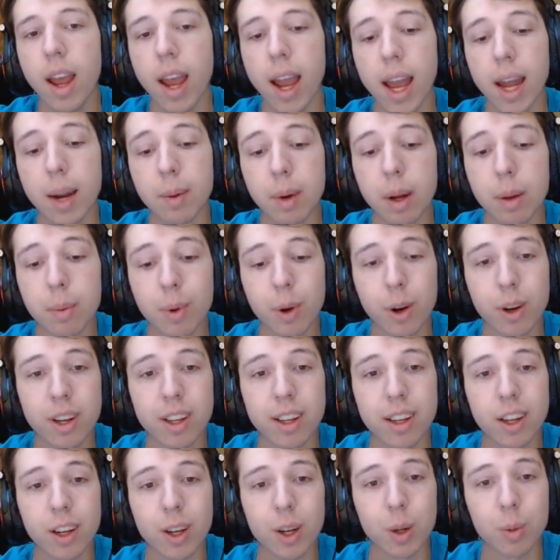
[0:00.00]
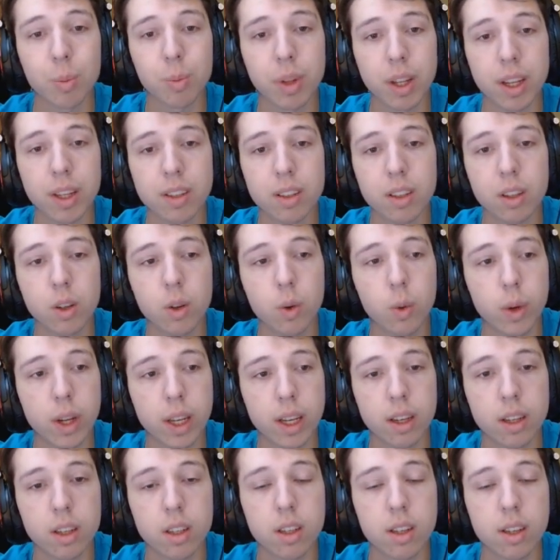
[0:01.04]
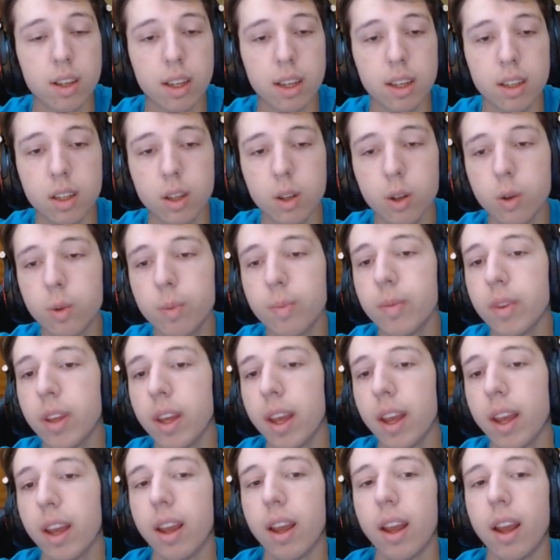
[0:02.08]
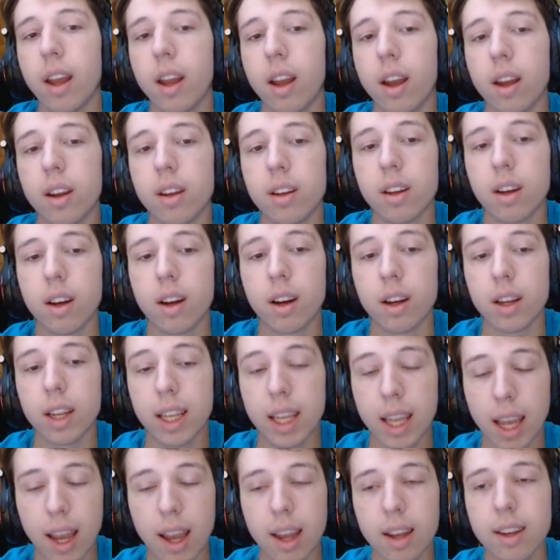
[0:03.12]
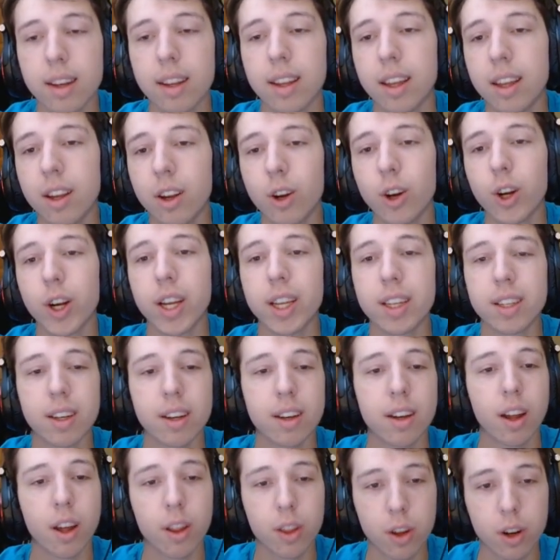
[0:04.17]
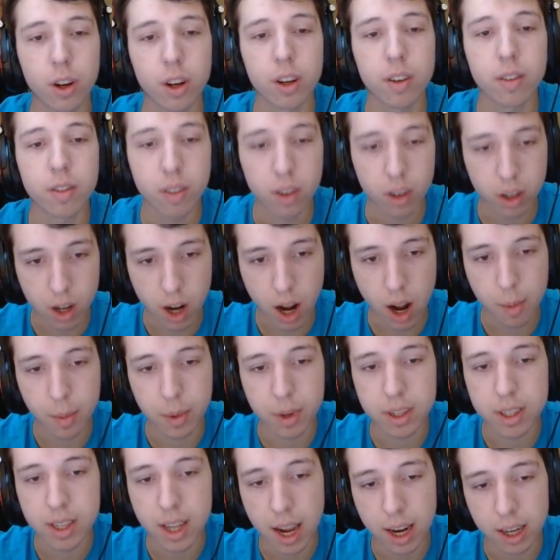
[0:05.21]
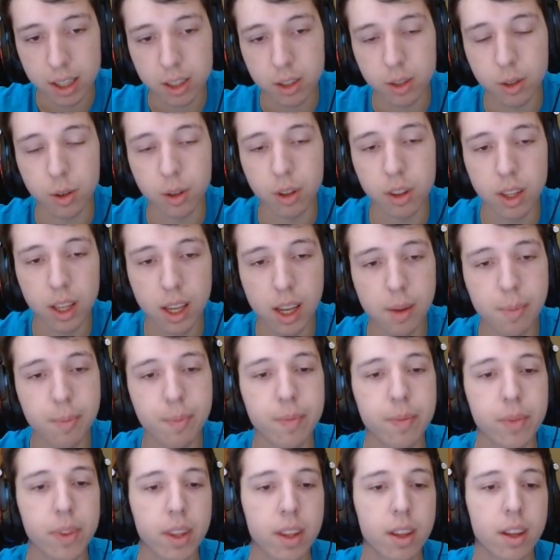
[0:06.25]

And my opponent here plays queen to d2. And again, here is another common tactical theme.